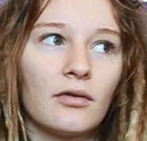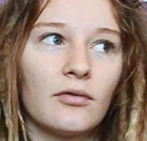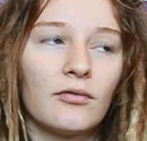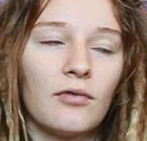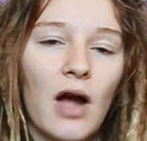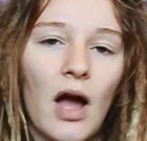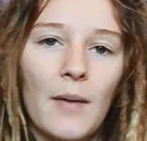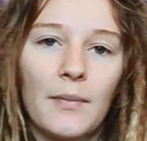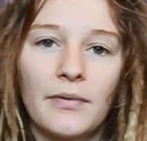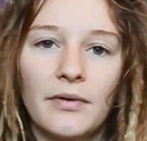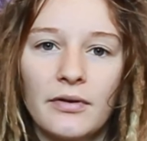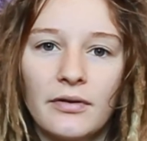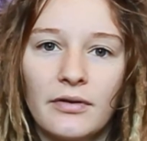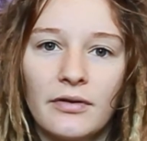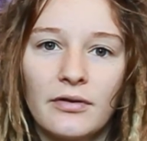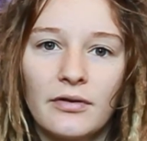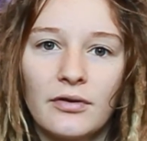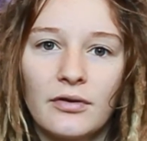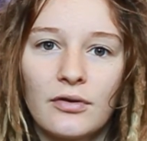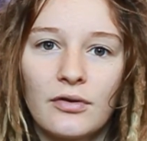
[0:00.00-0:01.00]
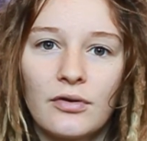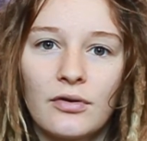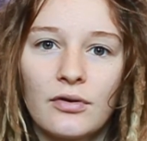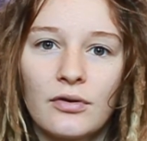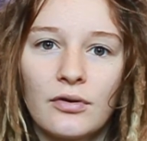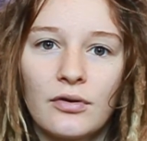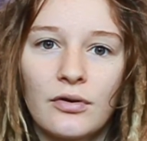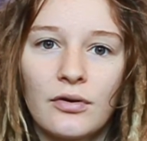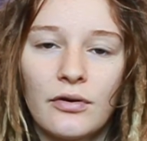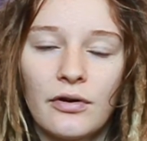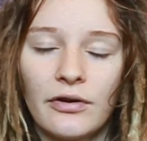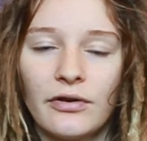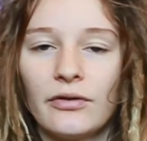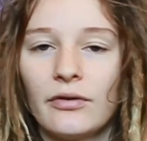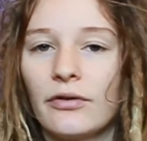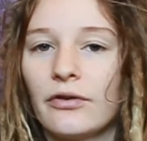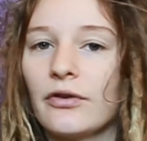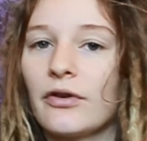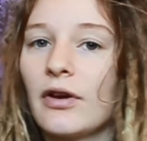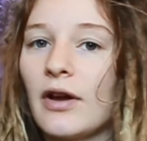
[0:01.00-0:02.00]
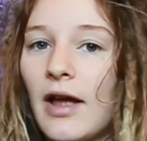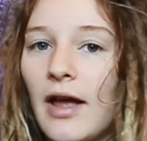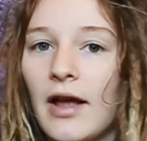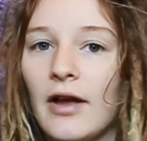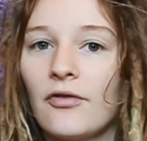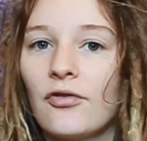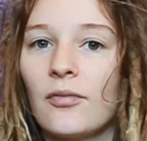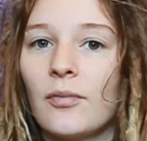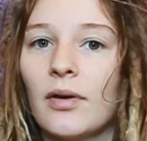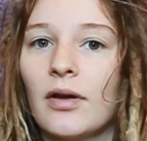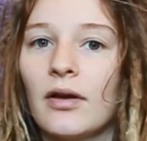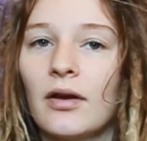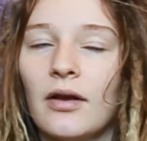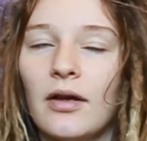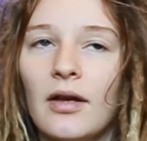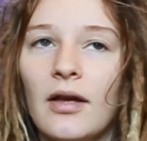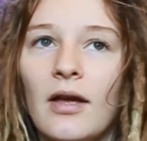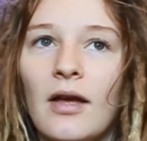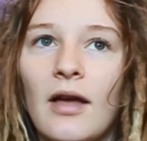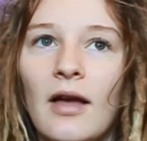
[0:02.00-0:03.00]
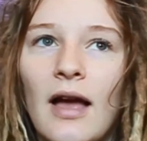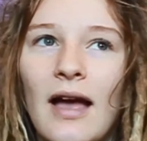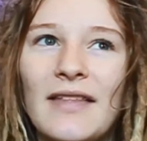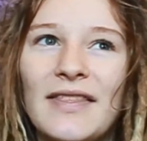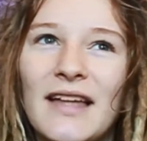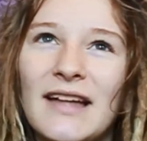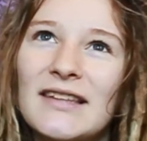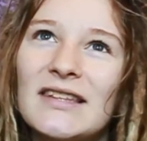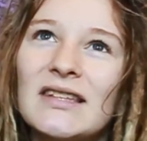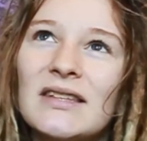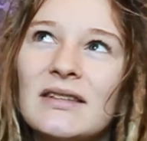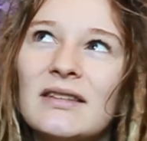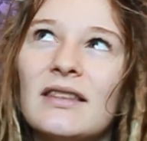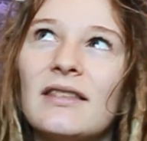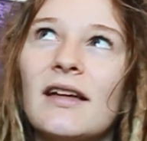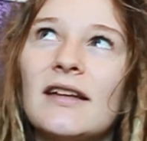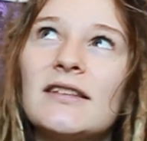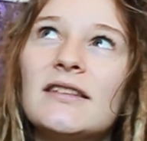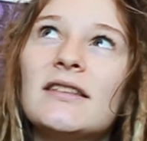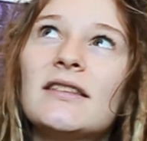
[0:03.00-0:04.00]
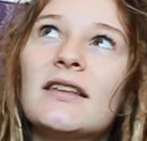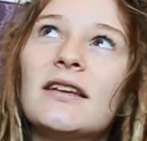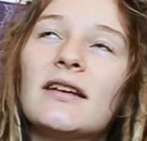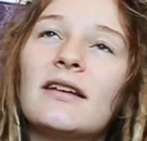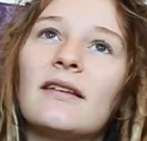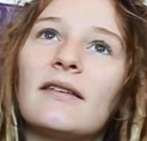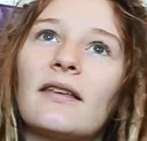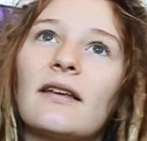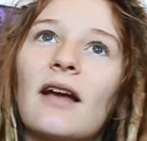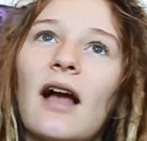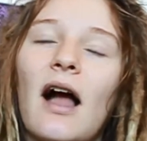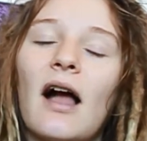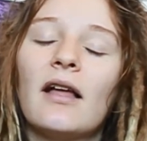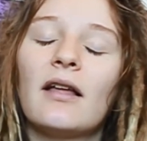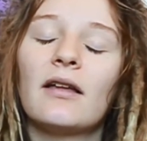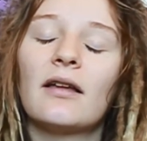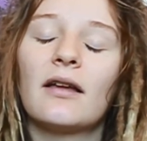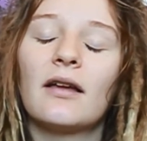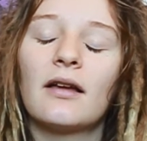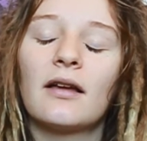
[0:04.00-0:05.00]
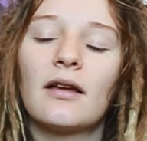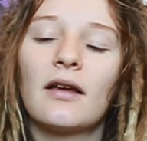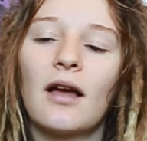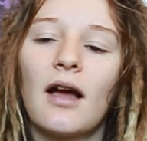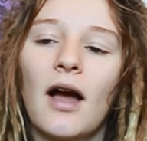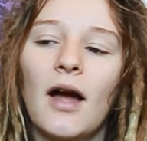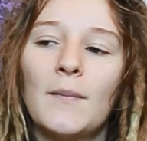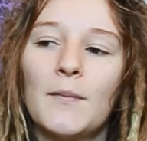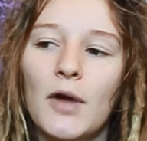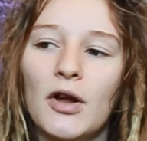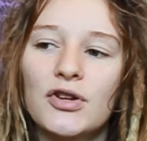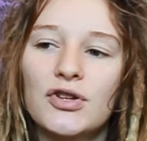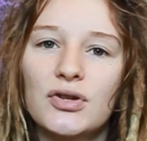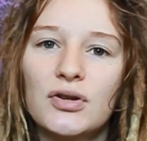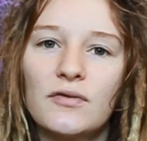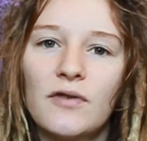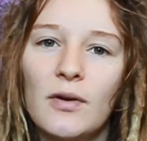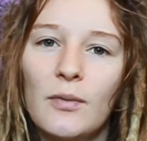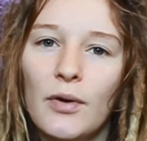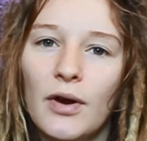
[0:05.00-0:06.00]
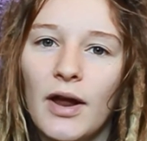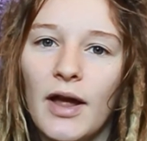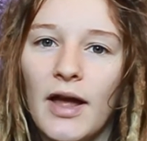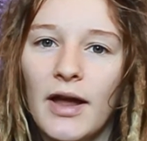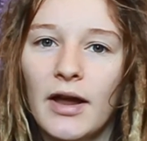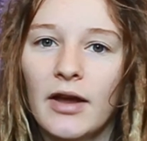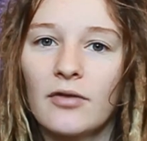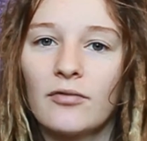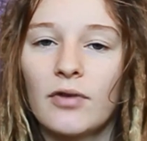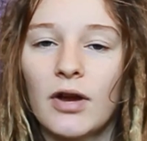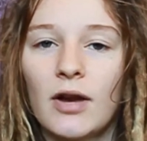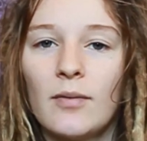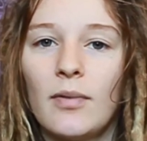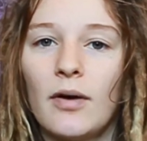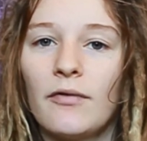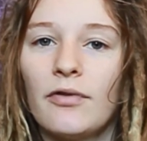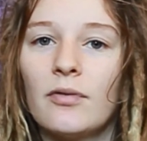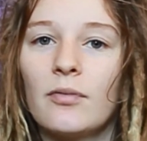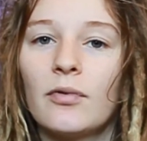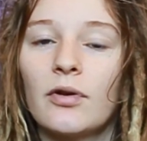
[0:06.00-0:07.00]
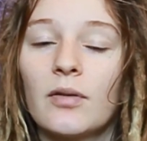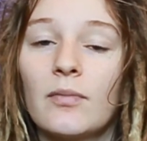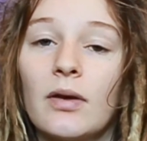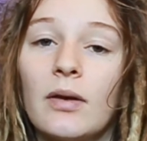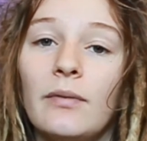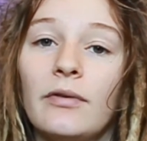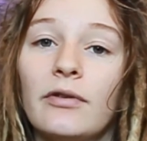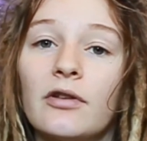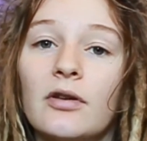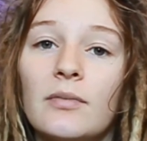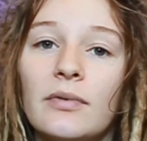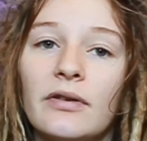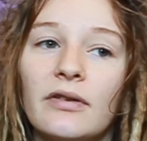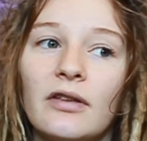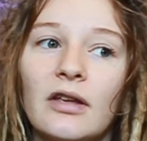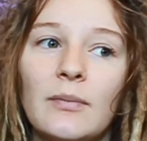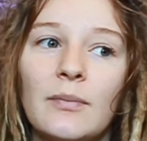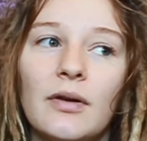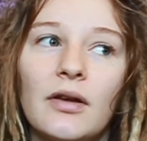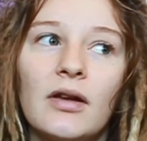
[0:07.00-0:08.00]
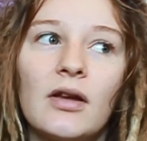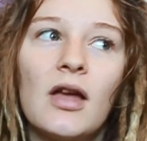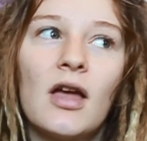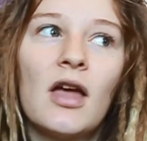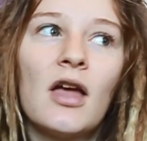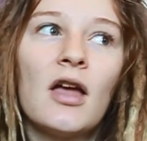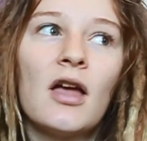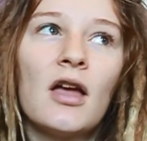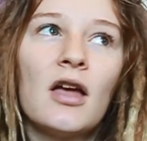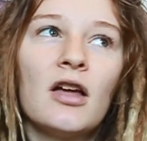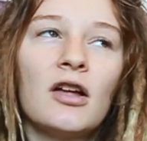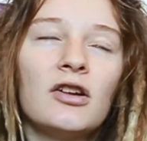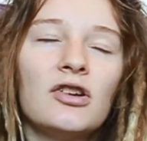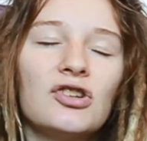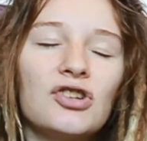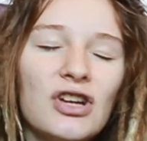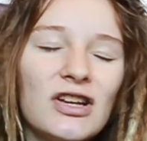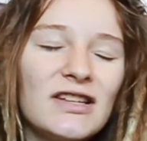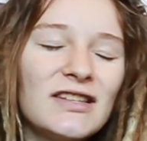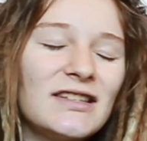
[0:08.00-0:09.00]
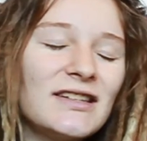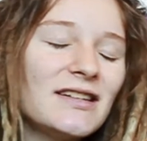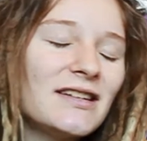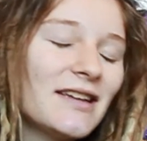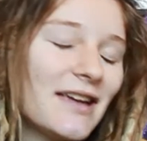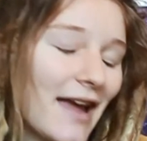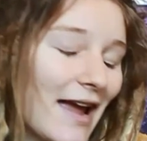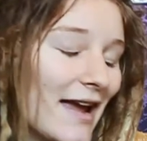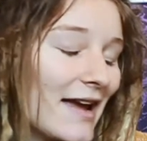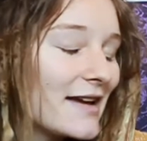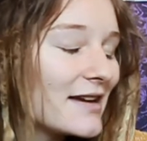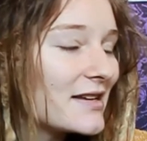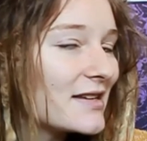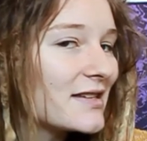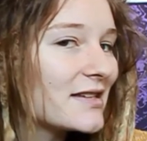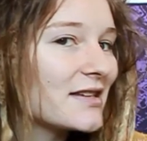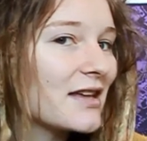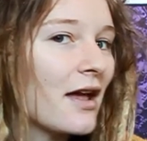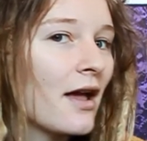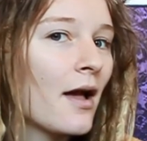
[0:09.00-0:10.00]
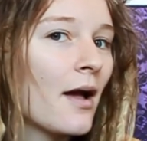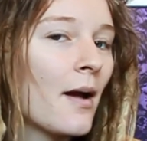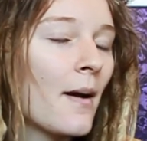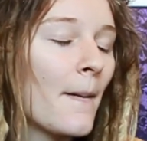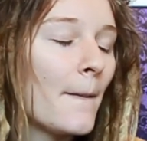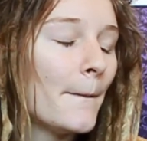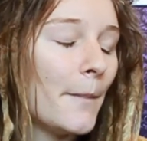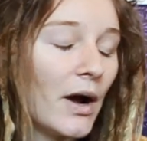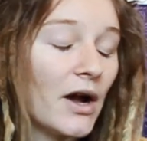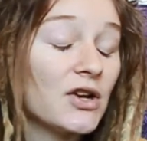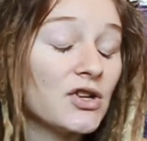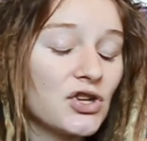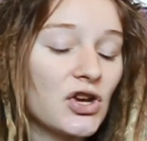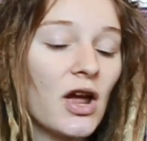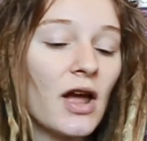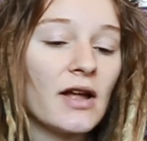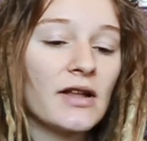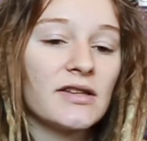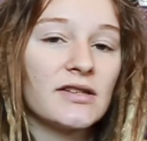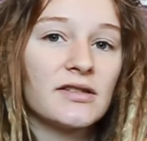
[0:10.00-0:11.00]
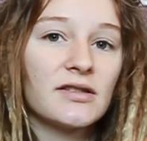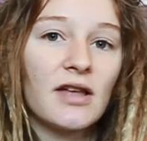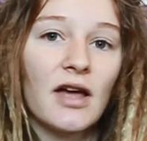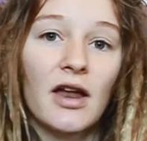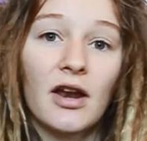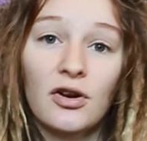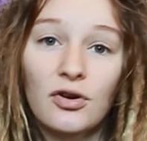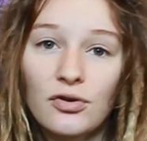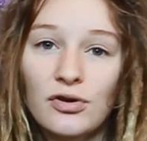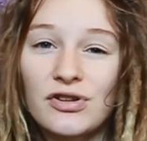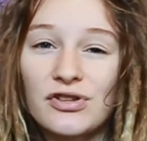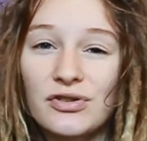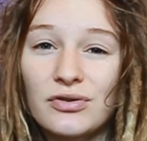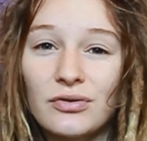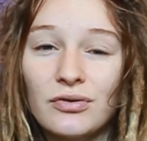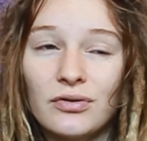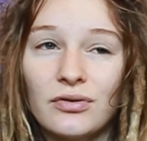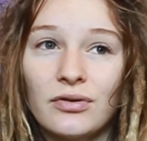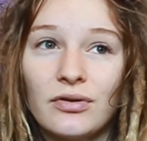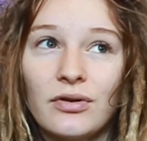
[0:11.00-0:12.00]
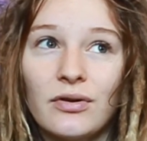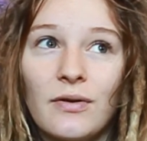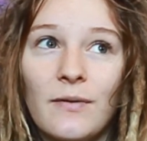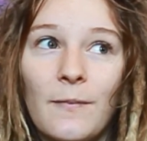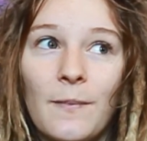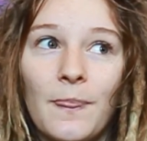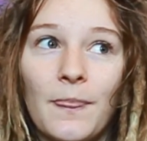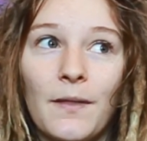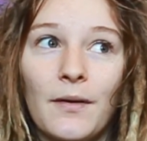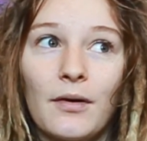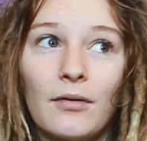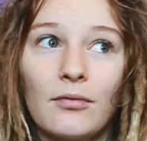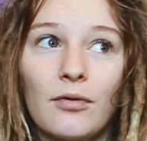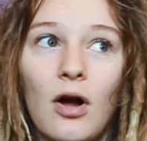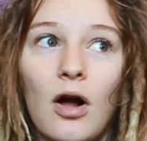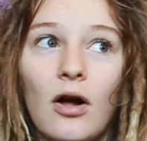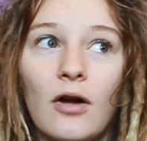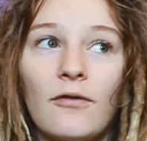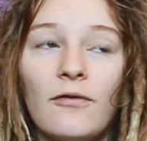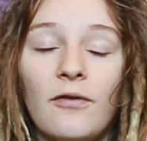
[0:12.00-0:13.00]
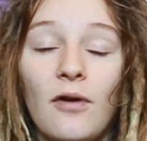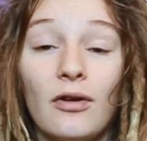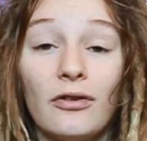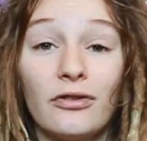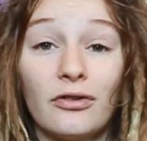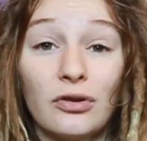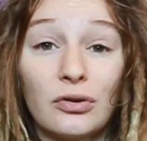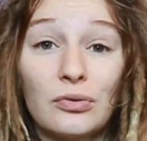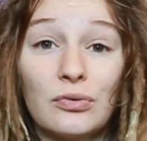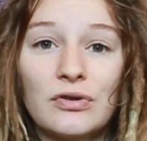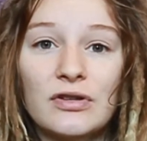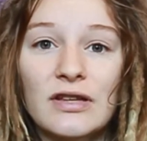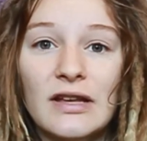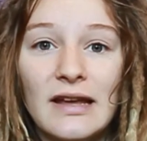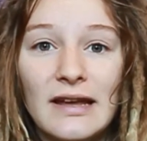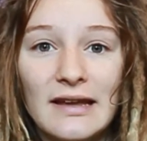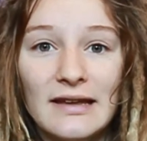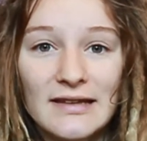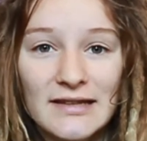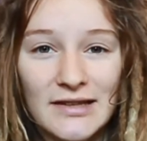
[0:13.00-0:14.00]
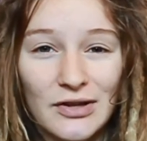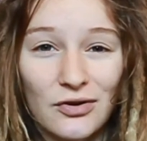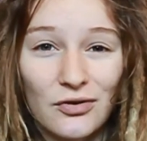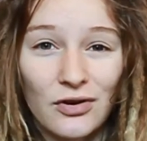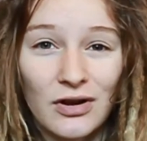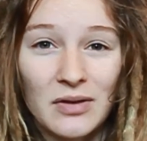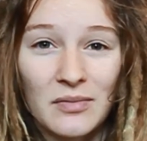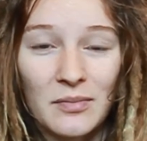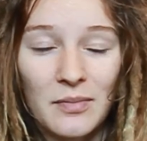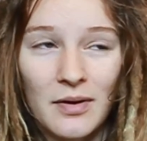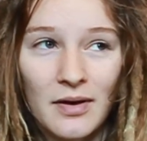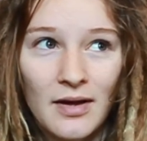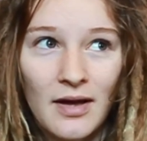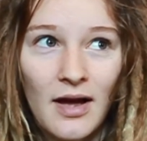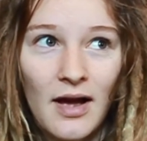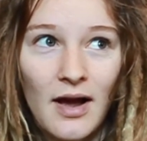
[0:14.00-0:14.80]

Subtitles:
wrapped crystals are gonna hang from it. And that's the thing, is like I'm not sure if I want to hang it right above where the baby's gonna be sleeping, just in case by chance that a rock falls loose into the crib,